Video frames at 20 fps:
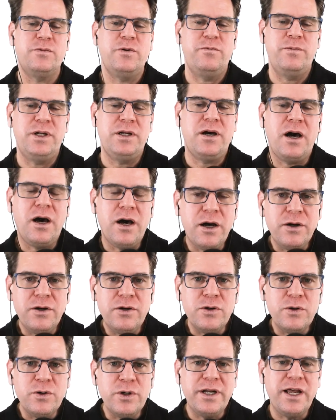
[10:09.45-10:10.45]
We've been
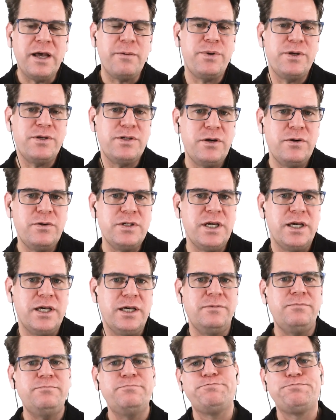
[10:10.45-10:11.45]
100 episodes
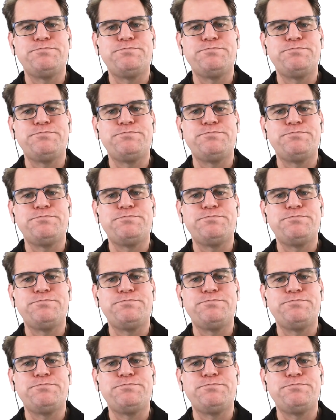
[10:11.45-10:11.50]
in.